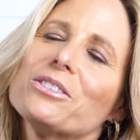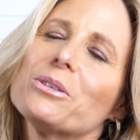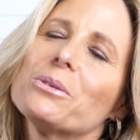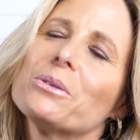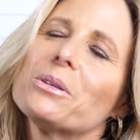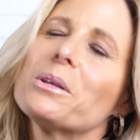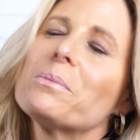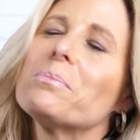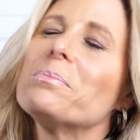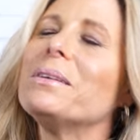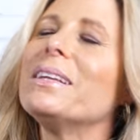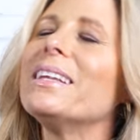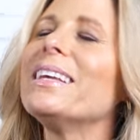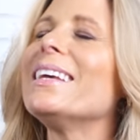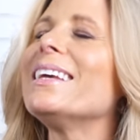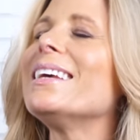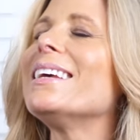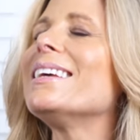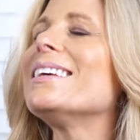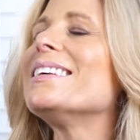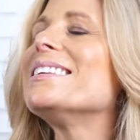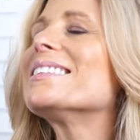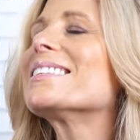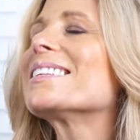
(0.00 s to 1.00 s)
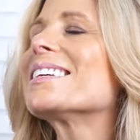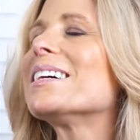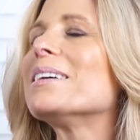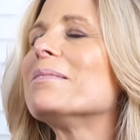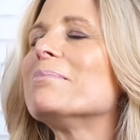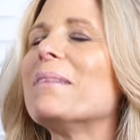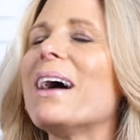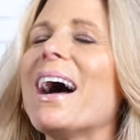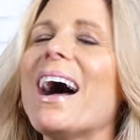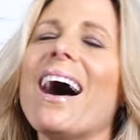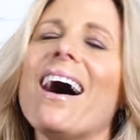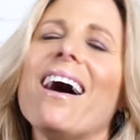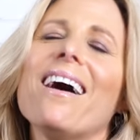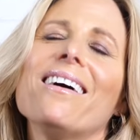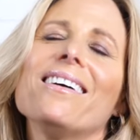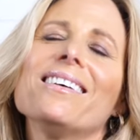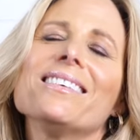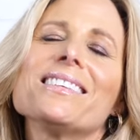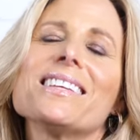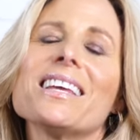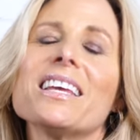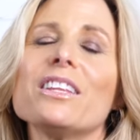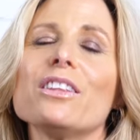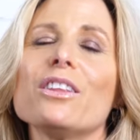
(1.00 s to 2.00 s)
said, "Please come
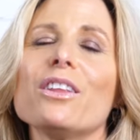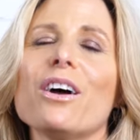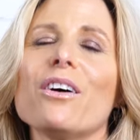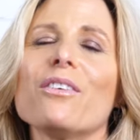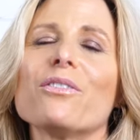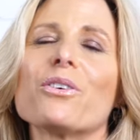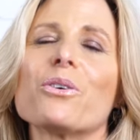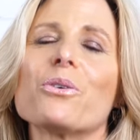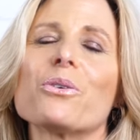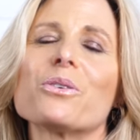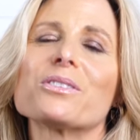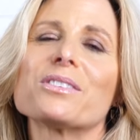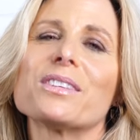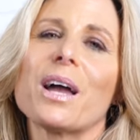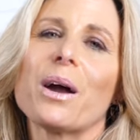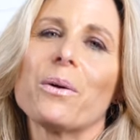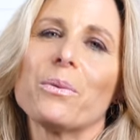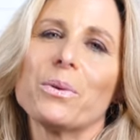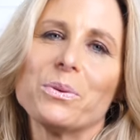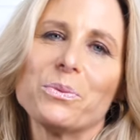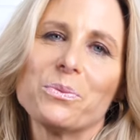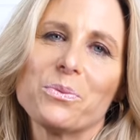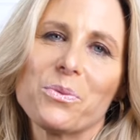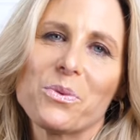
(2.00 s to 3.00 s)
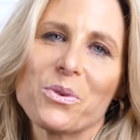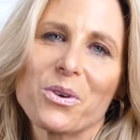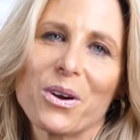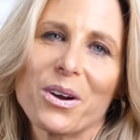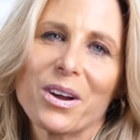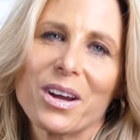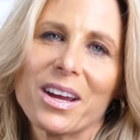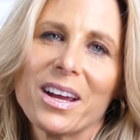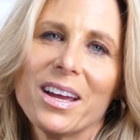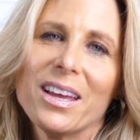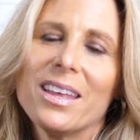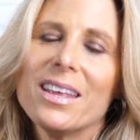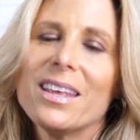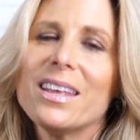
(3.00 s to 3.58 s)
out." And of course that wouldn't work.